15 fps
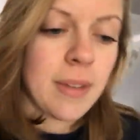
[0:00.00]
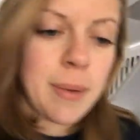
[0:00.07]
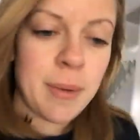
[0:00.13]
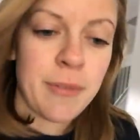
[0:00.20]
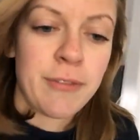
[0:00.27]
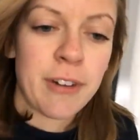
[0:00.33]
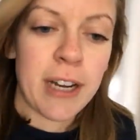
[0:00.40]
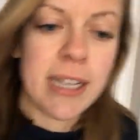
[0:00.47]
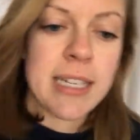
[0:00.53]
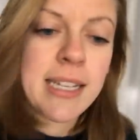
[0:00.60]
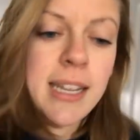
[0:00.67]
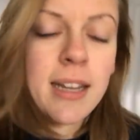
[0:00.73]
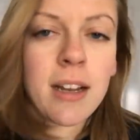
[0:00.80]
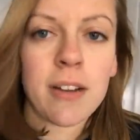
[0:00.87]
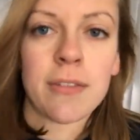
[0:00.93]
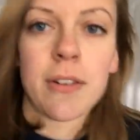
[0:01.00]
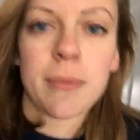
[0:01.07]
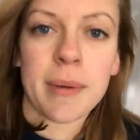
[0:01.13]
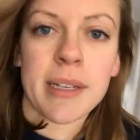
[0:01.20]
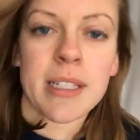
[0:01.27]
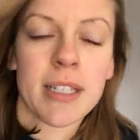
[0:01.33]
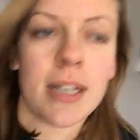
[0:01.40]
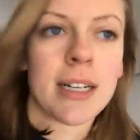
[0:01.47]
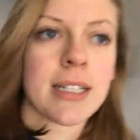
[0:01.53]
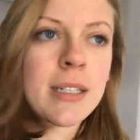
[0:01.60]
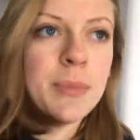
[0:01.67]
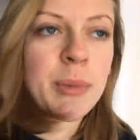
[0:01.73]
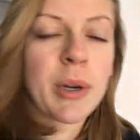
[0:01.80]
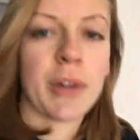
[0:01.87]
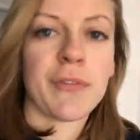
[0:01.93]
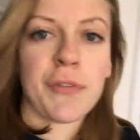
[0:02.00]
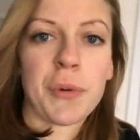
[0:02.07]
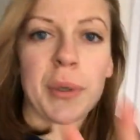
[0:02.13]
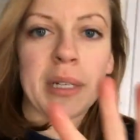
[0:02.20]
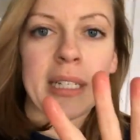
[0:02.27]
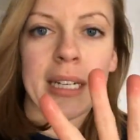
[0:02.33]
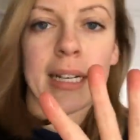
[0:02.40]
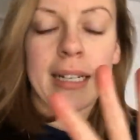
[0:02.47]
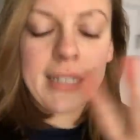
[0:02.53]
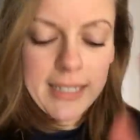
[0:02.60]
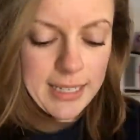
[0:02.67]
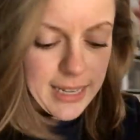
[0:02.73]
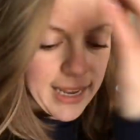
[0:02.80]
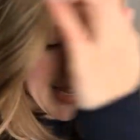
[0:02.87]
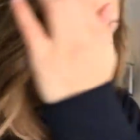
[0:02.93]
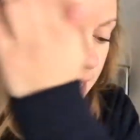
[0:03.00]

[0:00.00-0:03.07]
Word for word: I'm afraid to take off all my socks. I'm wearing four socks,